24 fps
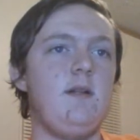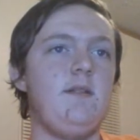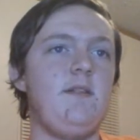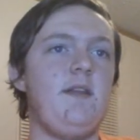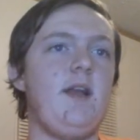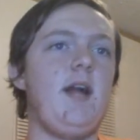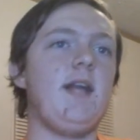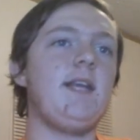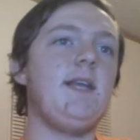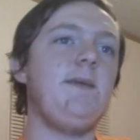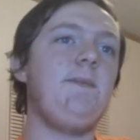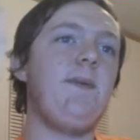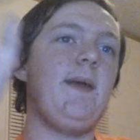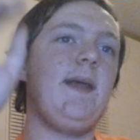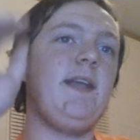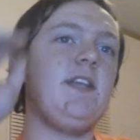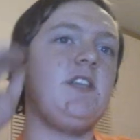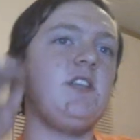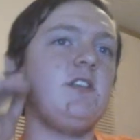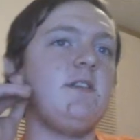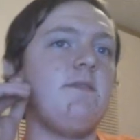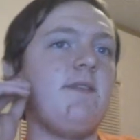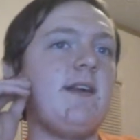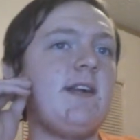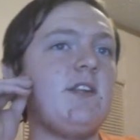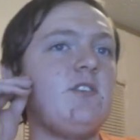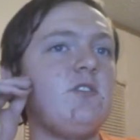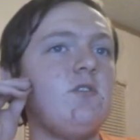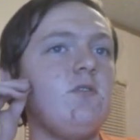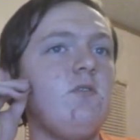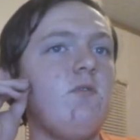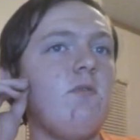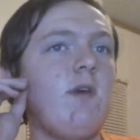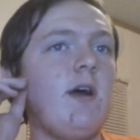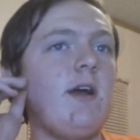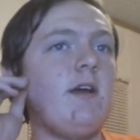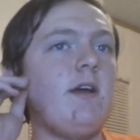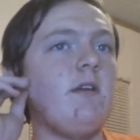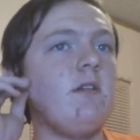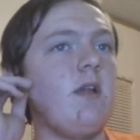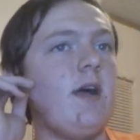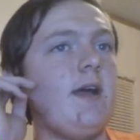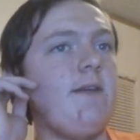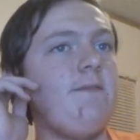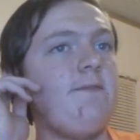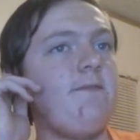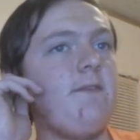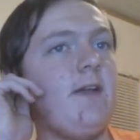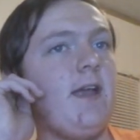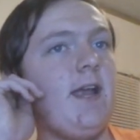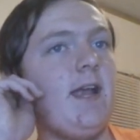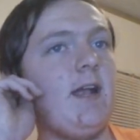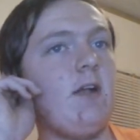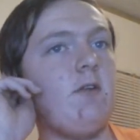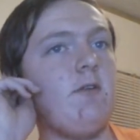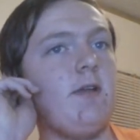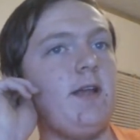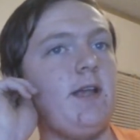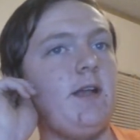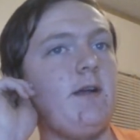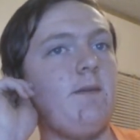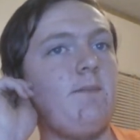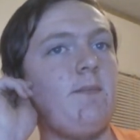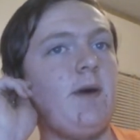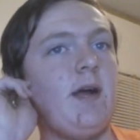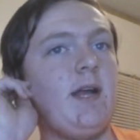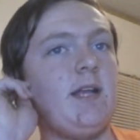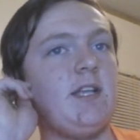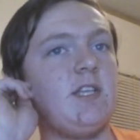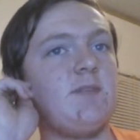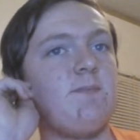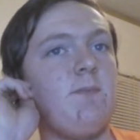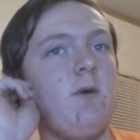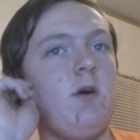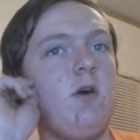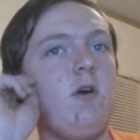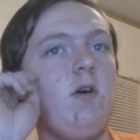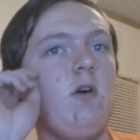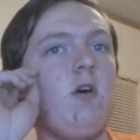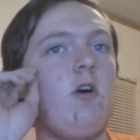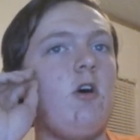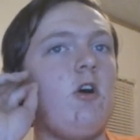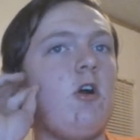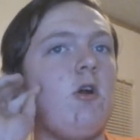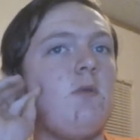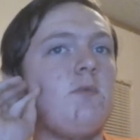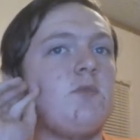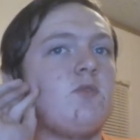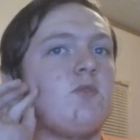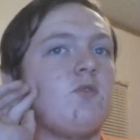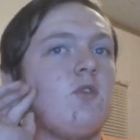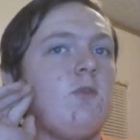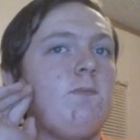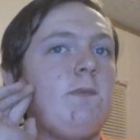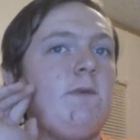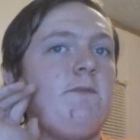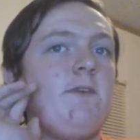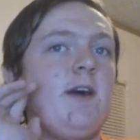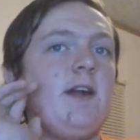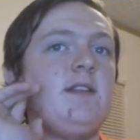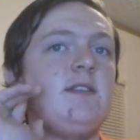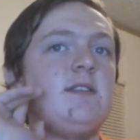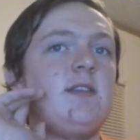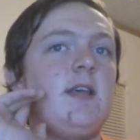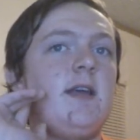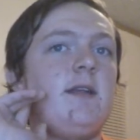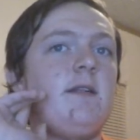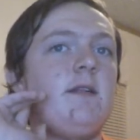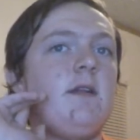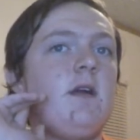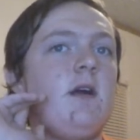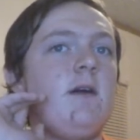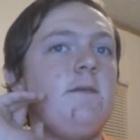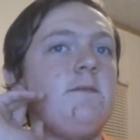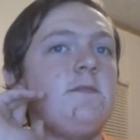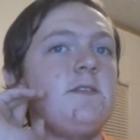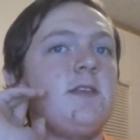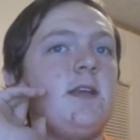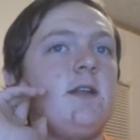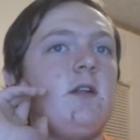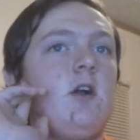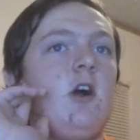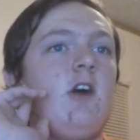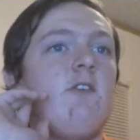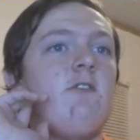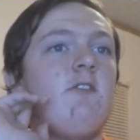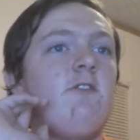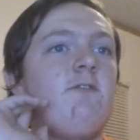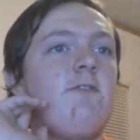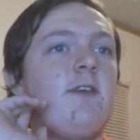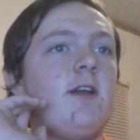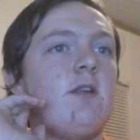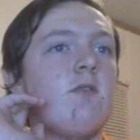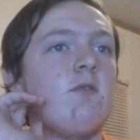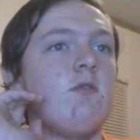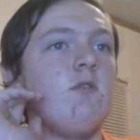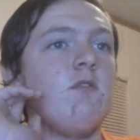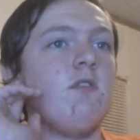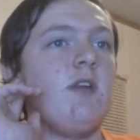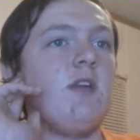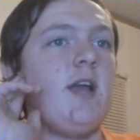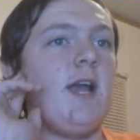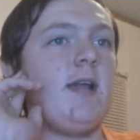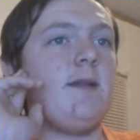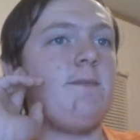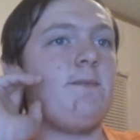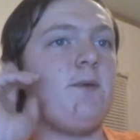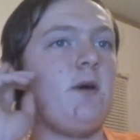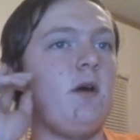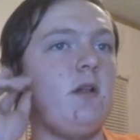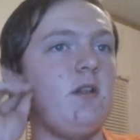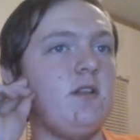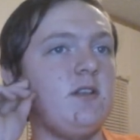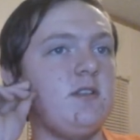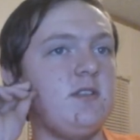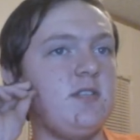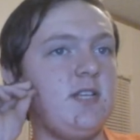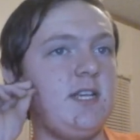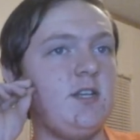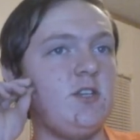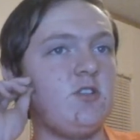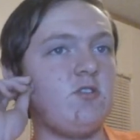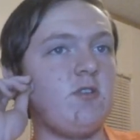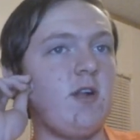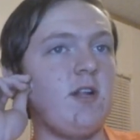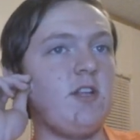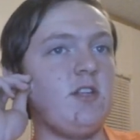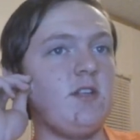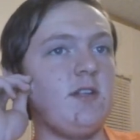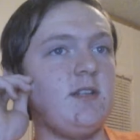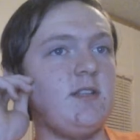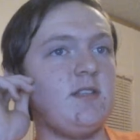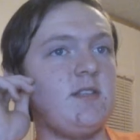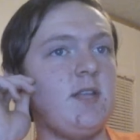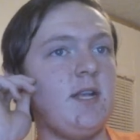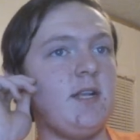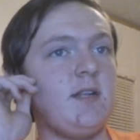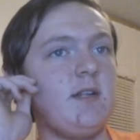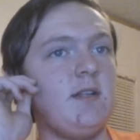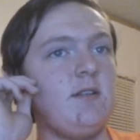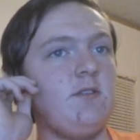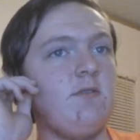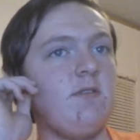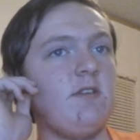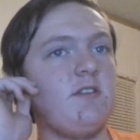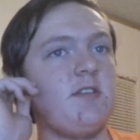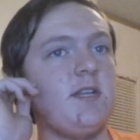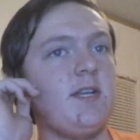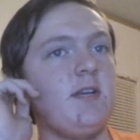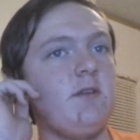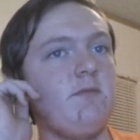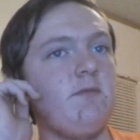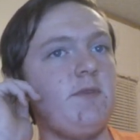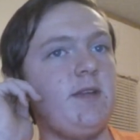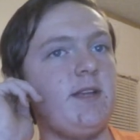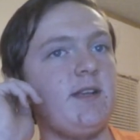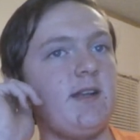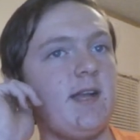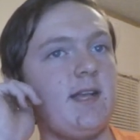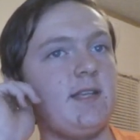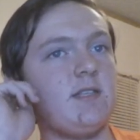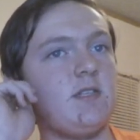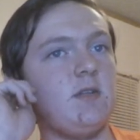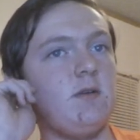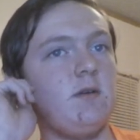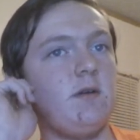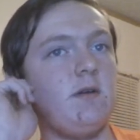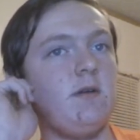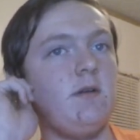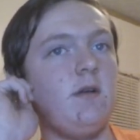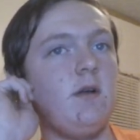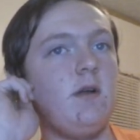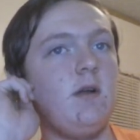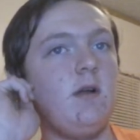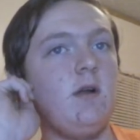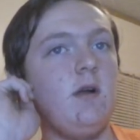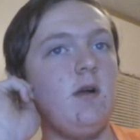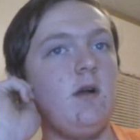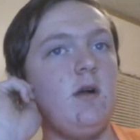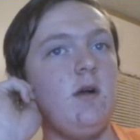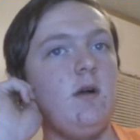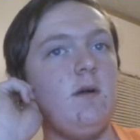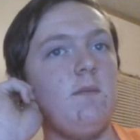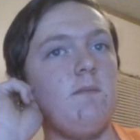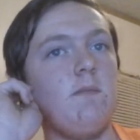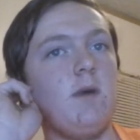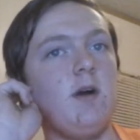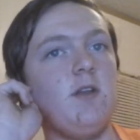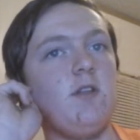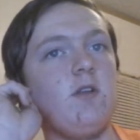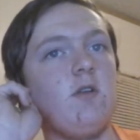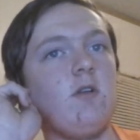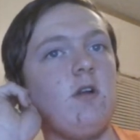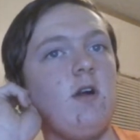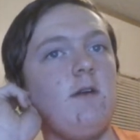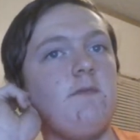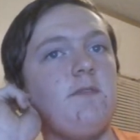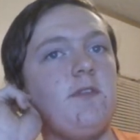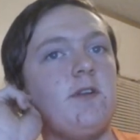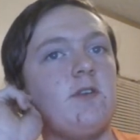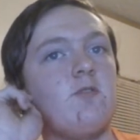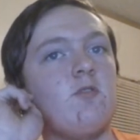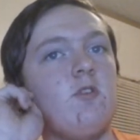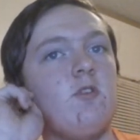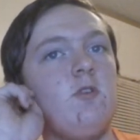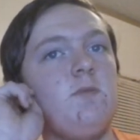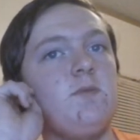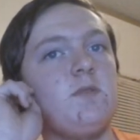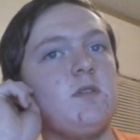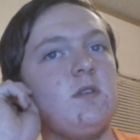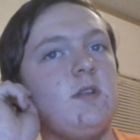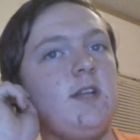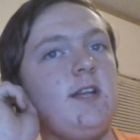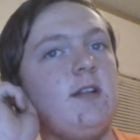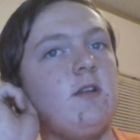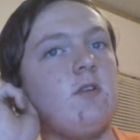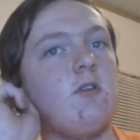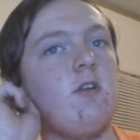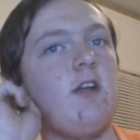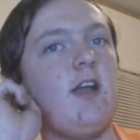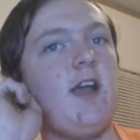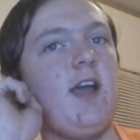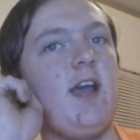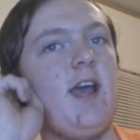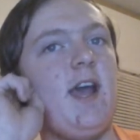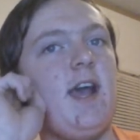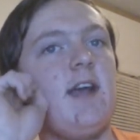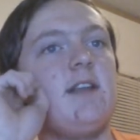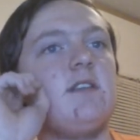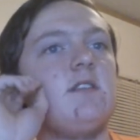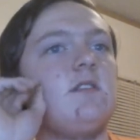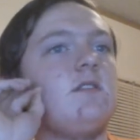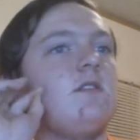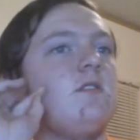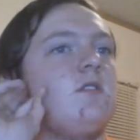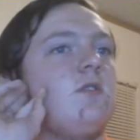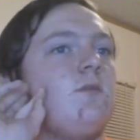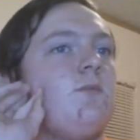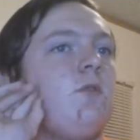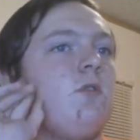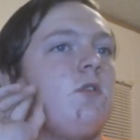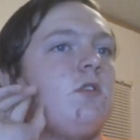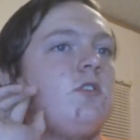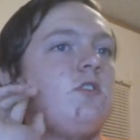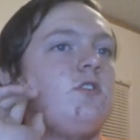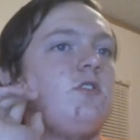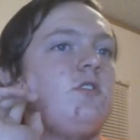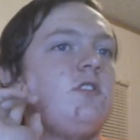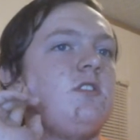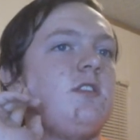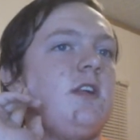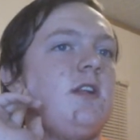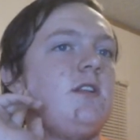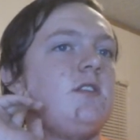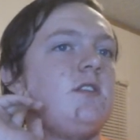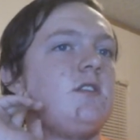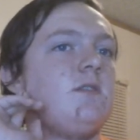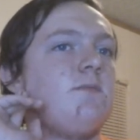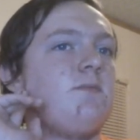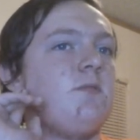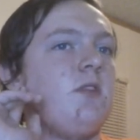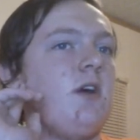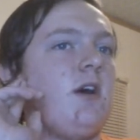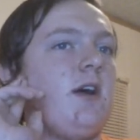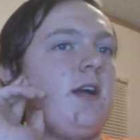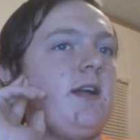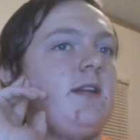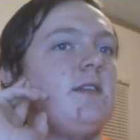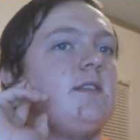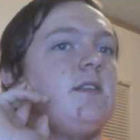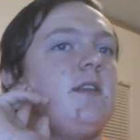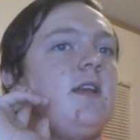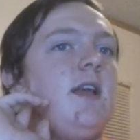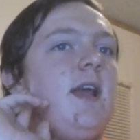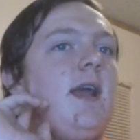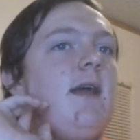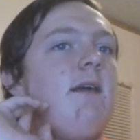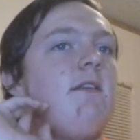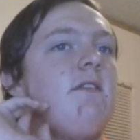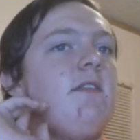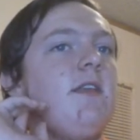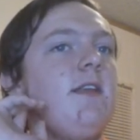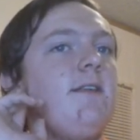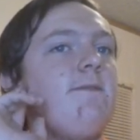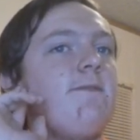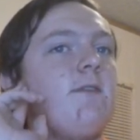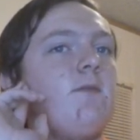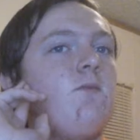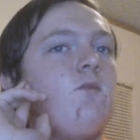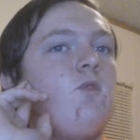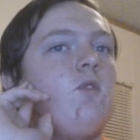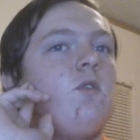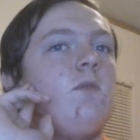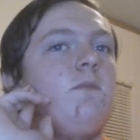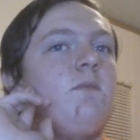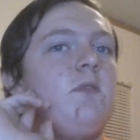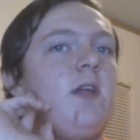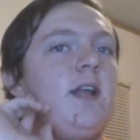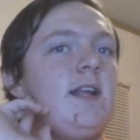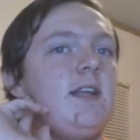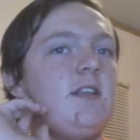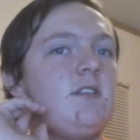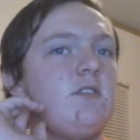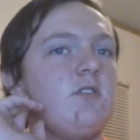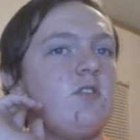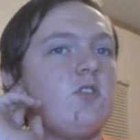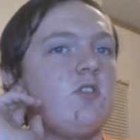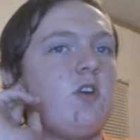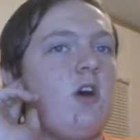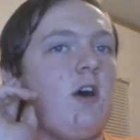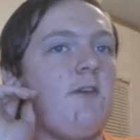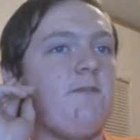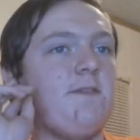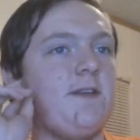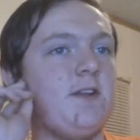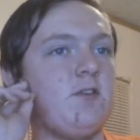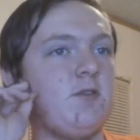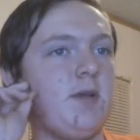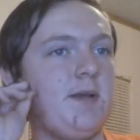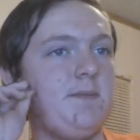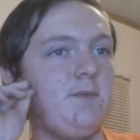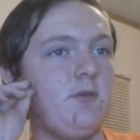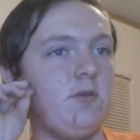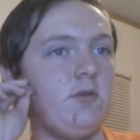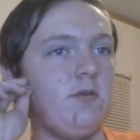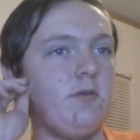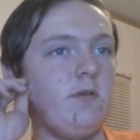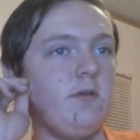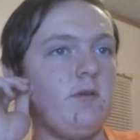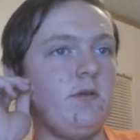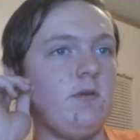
The occupation of natural wildlife area by a small armed group of upset, upset over federal land policy stretched its sec- into a second week as the mother of the group's leader asked supporters to send supplies, everything from warm blankets to coffee creamer.